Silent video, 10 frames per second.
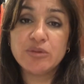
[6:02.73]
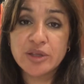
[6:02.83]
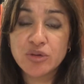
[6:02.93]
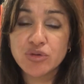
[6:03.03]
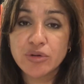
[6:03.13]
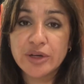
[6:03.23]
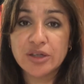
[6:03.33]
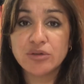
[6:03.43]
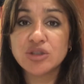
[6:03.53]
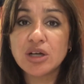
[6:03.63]
withdrawing
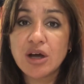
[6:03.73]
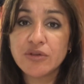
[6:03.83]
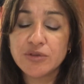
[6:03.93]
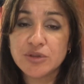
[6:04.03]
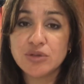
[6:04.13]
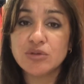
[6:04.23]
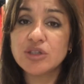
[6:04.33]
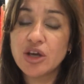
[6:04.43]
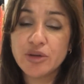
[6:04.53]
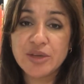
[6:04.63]
your child from school to
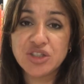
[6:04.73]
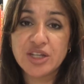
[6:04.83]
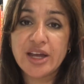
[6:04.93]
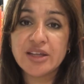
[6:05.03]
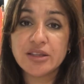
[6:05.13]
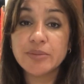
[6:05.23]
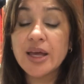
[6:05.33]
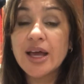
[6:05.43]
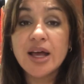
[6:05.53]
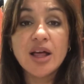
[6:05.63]
home educate them.
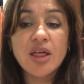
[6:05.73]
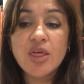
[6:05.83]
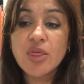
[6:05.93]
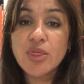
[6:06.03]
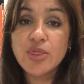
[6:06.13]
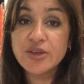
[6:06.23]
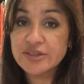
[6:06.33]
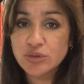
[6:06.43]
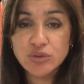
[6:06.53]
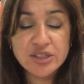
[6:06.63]
The
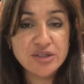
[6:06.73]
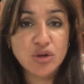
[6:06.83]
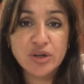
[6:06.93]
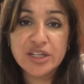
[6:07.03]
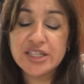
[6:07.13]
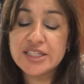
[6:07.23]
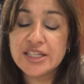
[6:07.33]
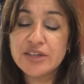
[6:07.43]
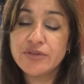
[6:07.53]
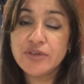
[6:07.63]
school does not need to
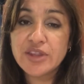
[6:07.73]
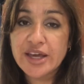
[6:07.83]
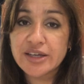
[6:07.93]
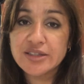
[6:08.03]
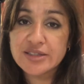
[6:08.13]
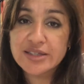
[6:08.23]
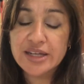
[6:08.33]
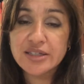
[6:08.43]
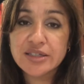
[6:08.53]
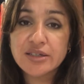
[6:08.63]
give their
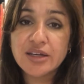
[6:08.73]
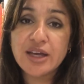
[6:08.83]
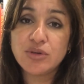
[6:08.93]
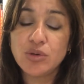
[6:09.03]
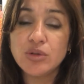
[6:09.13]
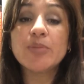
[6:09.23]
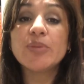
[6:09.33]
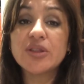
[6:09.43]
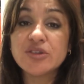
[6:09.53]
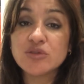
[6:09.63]
consent at all,
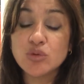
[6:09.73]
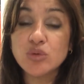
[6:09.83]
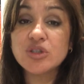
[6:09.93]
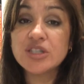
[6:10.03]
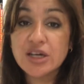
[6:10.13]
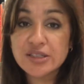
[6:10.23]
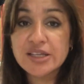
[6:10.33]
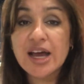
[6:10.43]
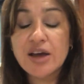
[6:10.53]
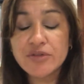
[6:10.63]
but the school does
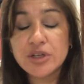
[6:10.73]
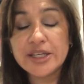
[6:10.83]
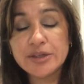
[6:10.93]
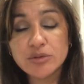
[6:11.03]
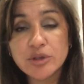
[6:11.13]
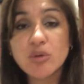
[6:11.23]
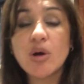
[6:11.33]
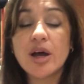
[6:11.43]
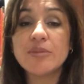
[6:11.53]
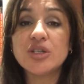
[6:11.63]
have the legal
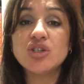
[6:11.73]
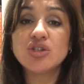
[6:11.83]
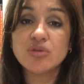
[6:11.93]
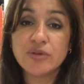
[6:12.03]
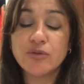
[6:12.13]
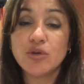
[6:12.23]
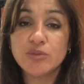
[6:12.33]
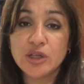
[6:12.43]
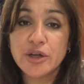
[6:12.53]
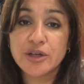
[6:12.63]
requirement to inform
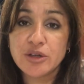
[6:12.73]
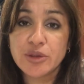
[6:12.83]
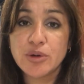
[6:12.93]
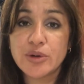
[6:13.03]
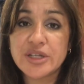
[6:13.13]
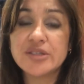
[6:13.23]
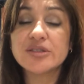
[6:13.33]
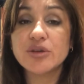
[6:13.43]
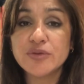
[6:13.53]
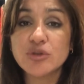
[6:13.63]
the local authority.
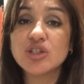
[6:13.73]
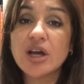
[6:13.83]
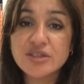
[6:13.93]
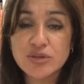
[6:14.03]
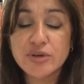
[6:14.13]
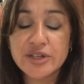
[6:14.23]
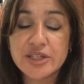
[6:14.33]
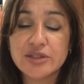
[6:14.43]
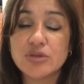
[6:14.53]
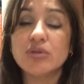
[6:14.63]
So if your child is already
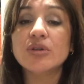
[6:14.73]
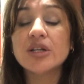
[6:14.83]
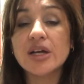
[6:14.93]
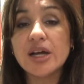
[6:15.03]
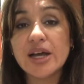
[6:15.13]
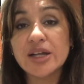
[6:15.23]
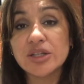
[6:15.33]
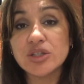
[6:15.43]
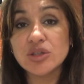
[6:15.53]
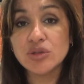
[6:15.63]
in school
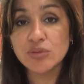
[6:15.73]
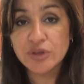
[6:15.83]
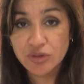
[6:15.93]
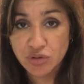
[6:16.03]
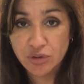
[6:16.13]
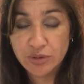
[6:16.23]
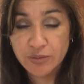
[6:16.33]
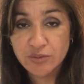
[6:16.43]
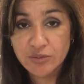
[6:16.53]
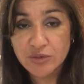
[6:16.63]
and you withdraw them
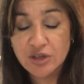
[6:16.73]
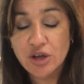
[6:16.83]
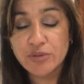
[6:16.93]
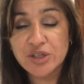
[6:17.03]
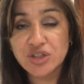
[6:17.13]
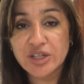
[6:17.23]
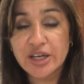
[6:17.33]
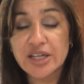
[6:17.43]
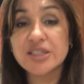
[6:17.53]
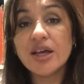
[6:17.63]
to home
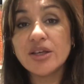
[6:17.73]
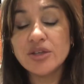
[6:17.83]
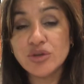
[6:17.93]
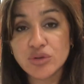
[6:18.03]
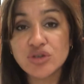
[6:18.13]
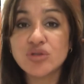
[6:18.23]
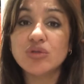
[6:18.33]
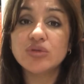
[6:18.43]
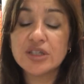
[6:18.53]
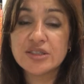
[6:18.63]
educate, your
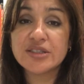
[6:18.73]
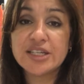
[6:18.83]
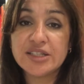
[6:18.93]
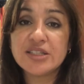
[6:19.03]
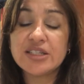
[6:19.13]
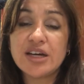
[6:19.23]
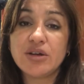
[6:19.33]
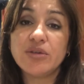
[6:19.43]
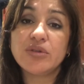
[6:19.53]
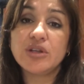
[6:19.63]
school does need to
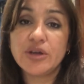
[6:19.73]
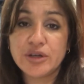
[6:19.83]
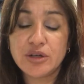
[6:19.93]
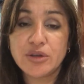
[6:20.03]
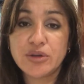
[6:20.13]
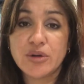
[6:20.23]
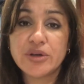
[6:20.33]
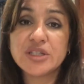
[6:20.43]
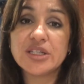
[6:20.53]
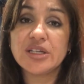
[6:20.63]
tell the local
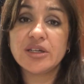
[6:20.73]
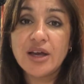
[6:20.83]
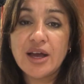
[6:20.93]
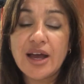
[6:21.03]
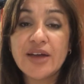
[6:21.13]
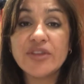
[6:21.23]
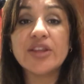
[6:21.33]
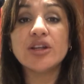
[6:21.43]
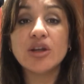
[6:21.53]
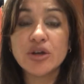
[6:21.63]
authority, and then
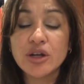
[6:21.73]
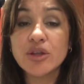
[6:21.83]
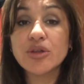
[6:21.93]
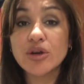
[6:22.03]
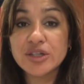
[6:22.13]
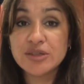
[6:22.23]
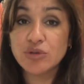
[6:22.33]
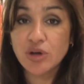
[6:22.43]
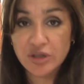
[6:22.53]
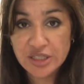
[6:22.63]
the local authority will
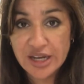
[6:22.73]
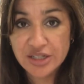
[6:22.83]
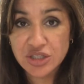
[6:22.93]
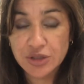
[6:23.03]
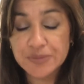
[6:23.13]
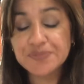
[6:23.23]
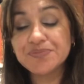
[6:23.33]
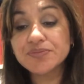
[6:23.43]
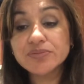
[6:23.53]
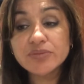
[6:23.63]
contact you,
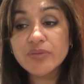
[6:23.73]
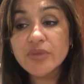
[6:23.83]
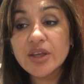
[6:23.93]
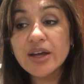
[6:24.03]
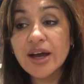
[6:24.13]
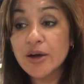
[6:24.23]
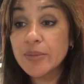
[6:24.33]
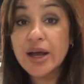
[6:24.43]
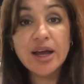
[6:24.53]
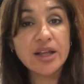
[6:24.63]
and
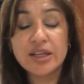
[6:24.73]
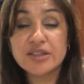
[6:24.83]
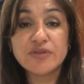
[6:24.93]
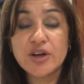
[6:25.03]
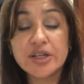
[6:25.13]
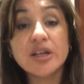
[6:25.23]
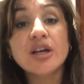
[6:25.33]
that's fine.